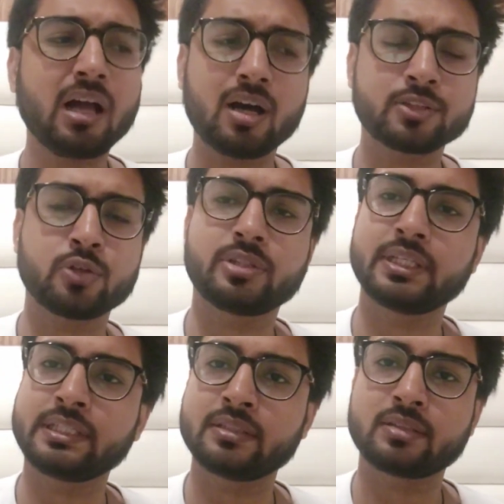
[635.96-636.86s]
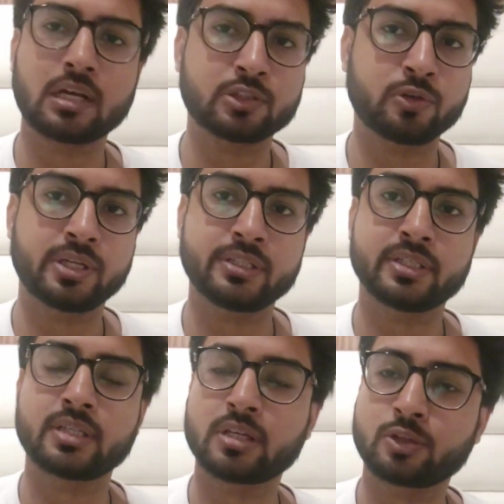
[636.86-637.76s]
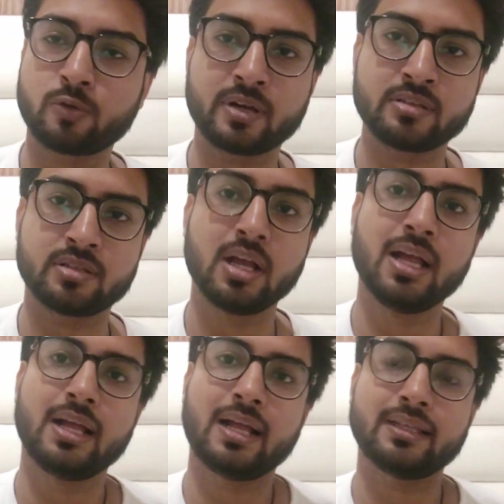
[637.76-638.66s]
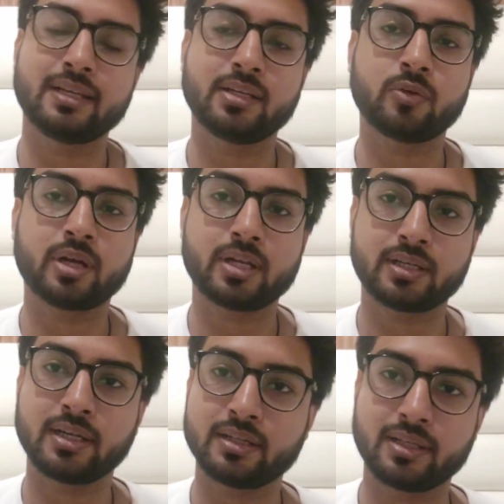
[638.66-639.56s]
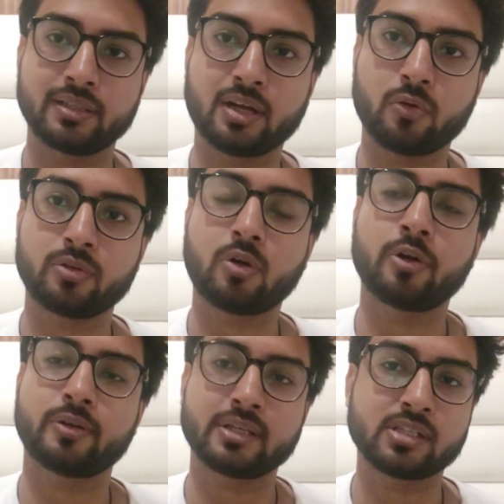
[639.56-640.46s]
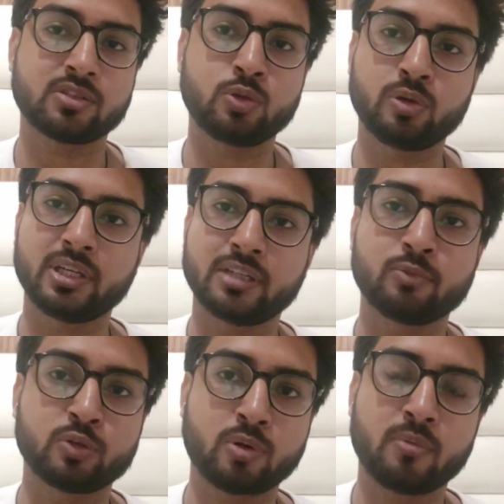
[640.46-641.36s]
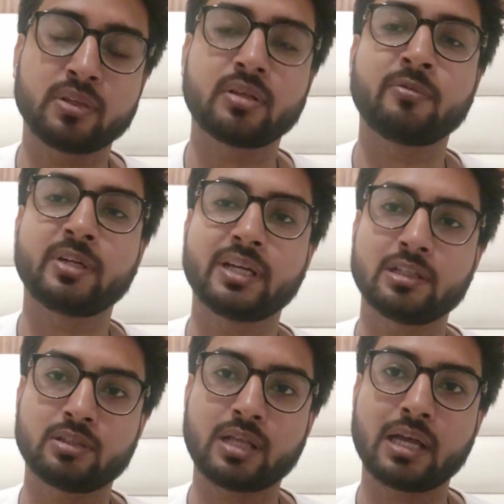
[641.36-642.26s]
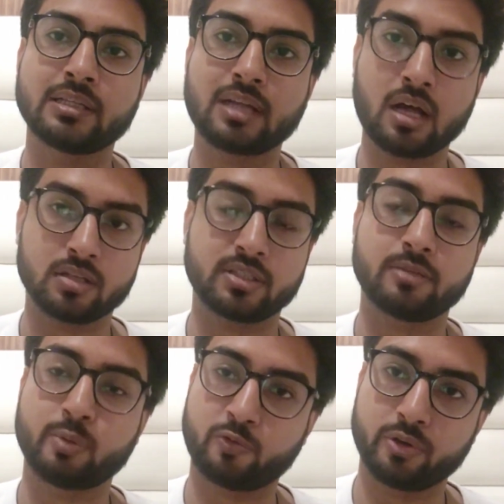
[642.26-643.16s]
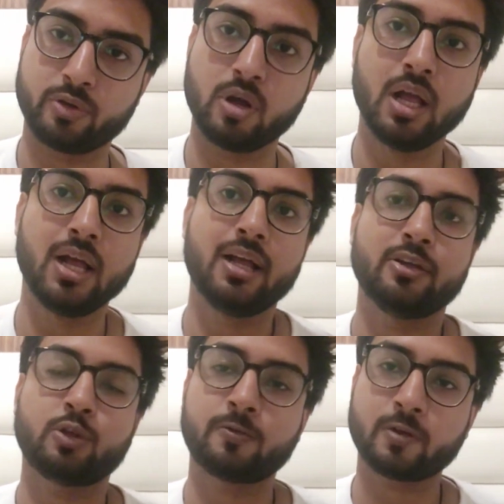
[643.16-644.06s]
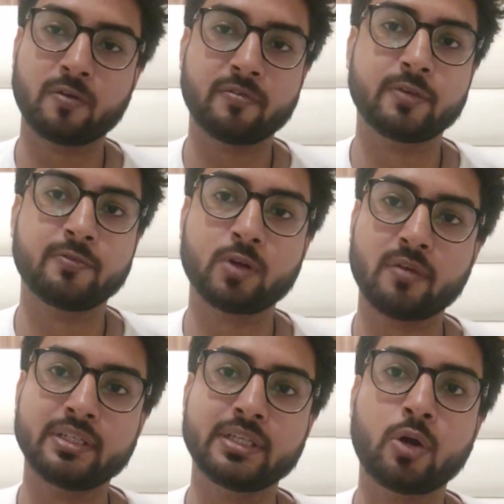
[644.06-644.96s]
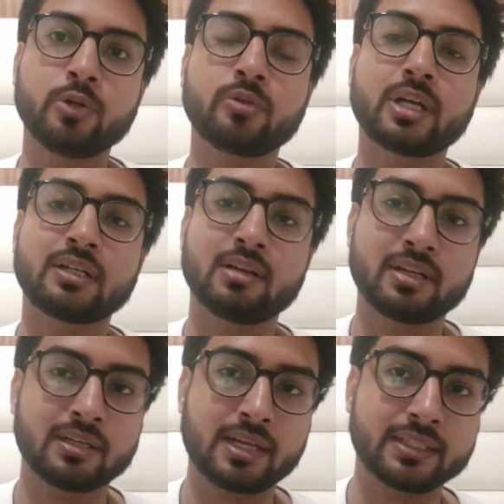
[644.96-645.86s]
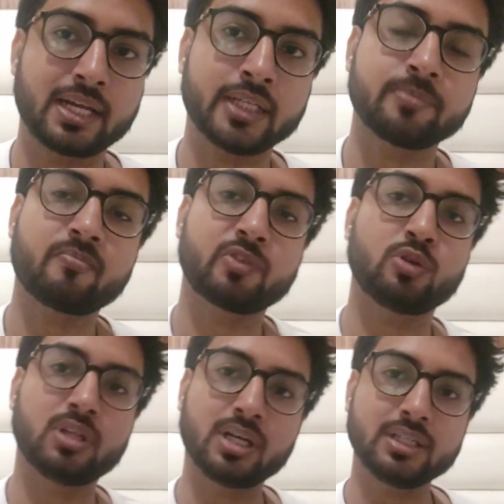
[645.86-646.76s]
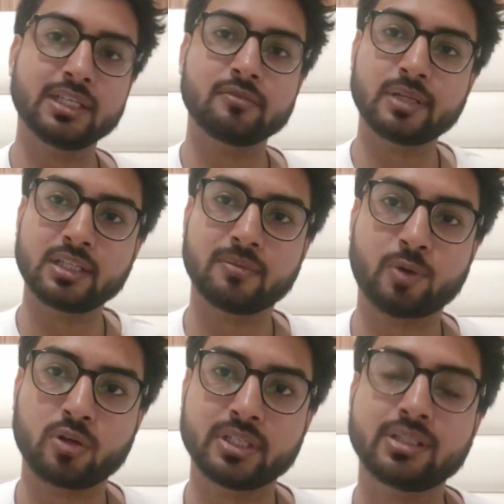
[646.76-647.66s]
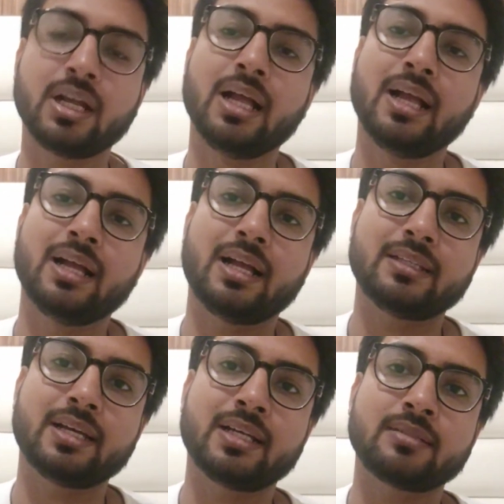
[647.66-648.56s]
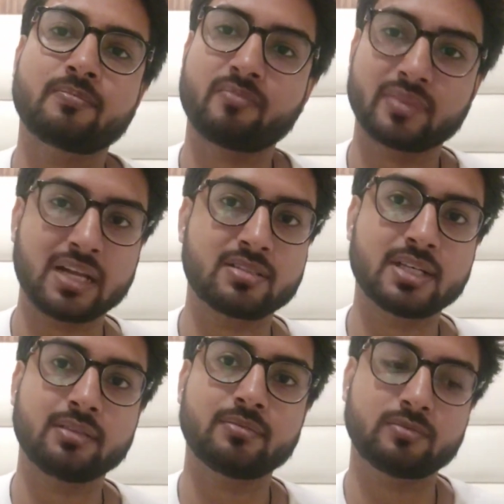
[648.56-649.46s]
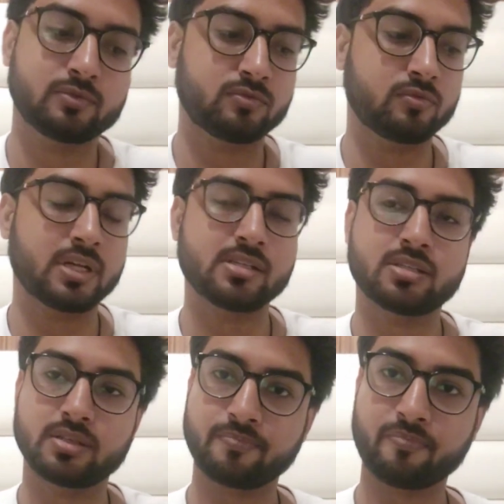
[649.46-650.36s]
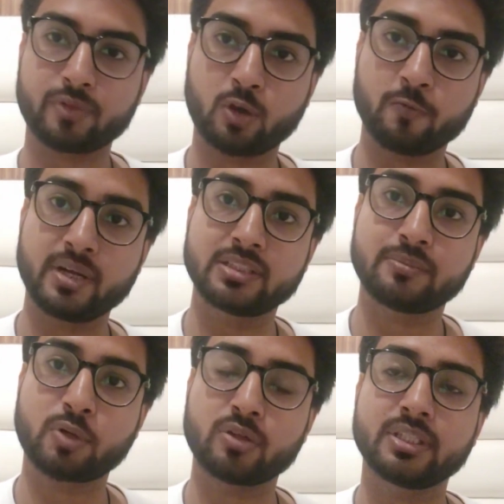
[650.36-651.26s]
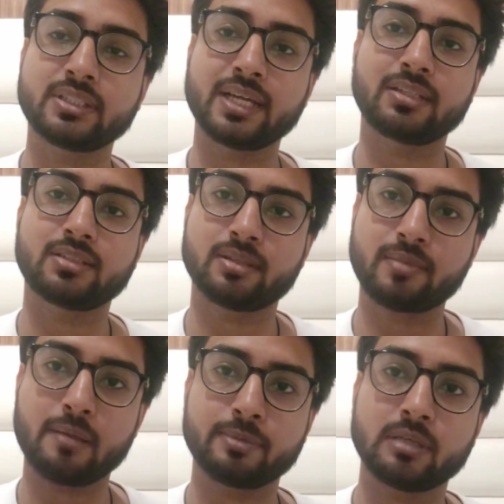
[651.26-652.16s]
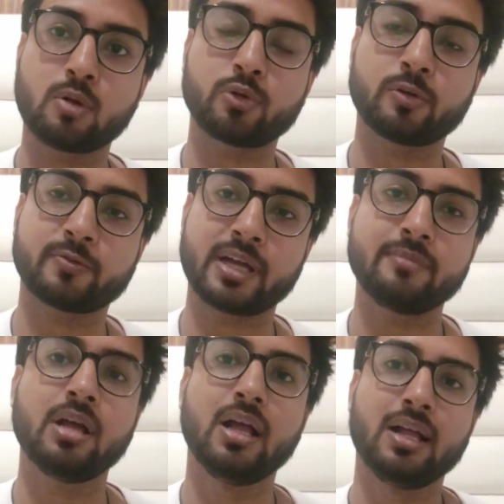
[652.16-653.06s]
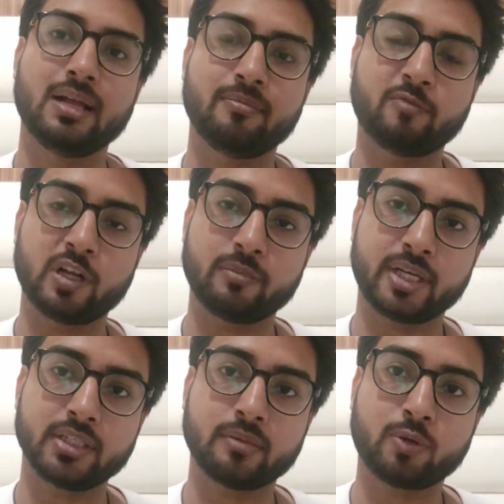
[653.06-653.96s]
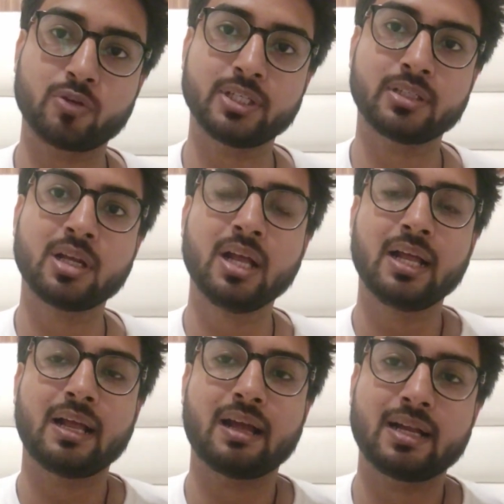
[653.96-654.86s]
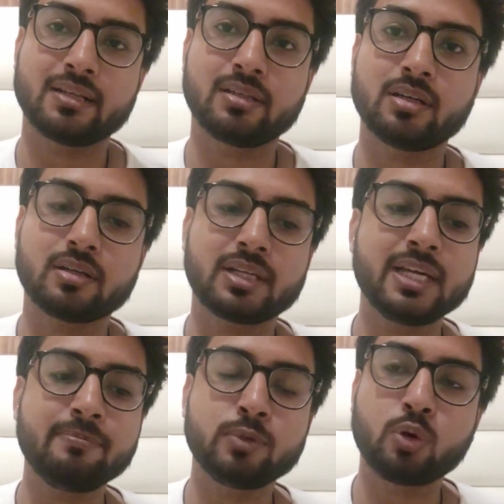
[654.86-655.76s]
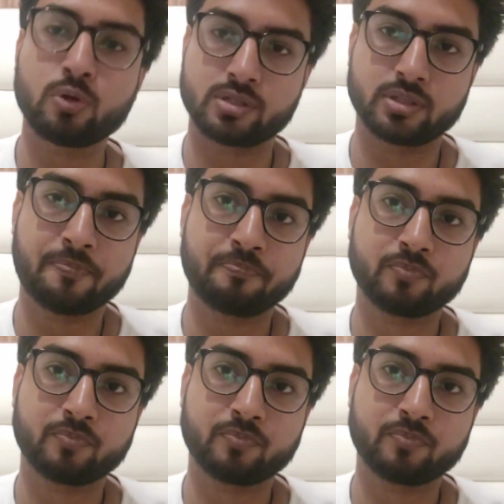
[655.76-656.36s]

Ask your seniors, ask your teachers, ask your friends, and then you can clear that doubt. Or you can just Google it, most probably somebody else has asked it before you. So if you have any doubt, you can clear it like that. So learn and build the project, and then that's it. Once you've made the project, take some ample amount of time while making the project, and keep notes.